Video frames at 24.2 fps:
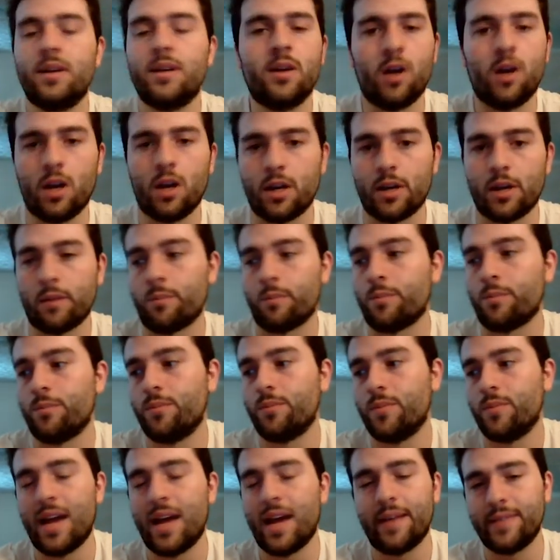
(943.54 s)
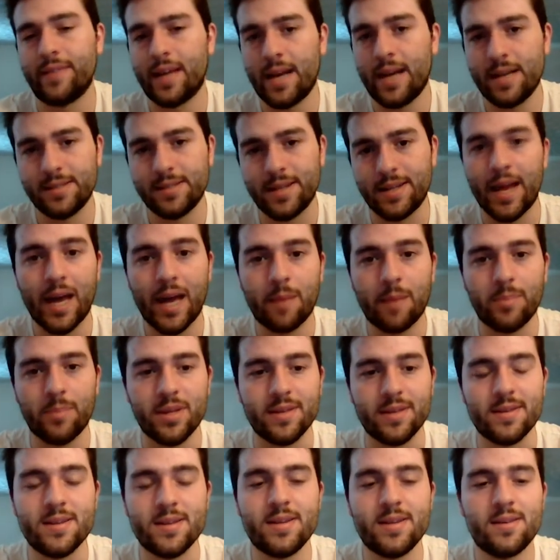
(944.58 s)
And that hasn't
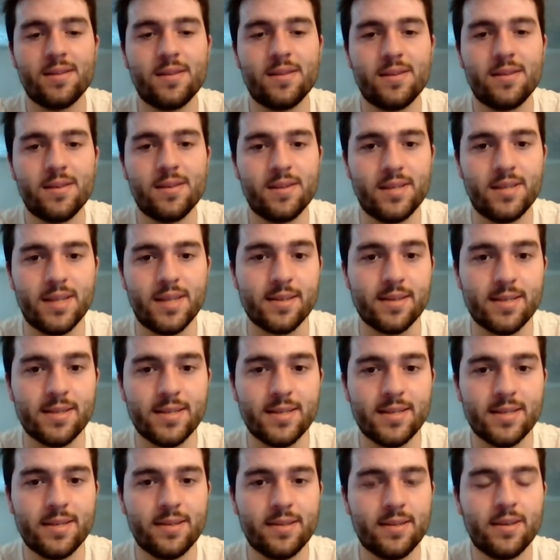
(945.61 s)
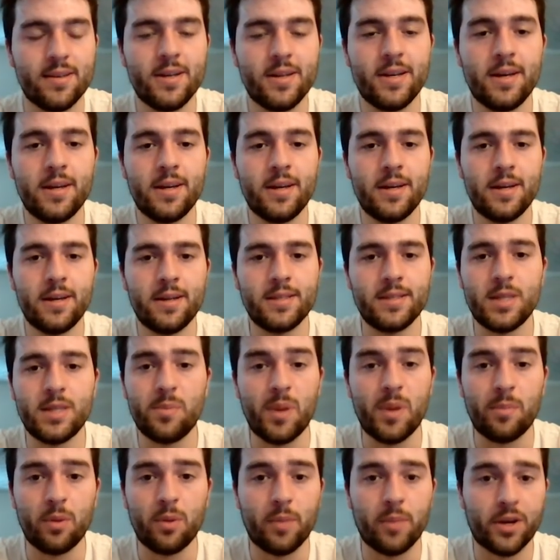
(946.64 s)
happened since To
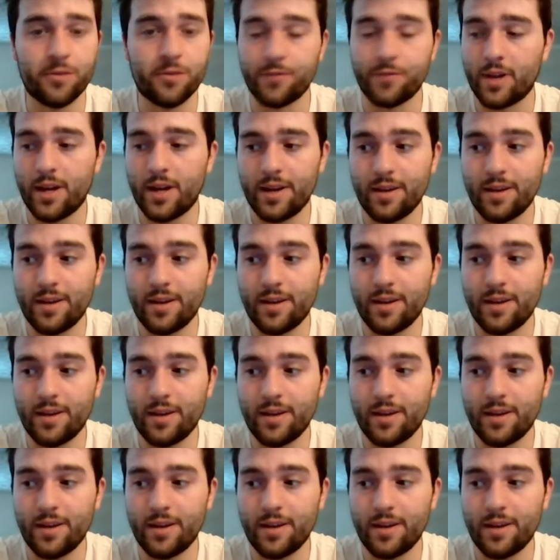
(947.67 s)
Pimp a Butterfly.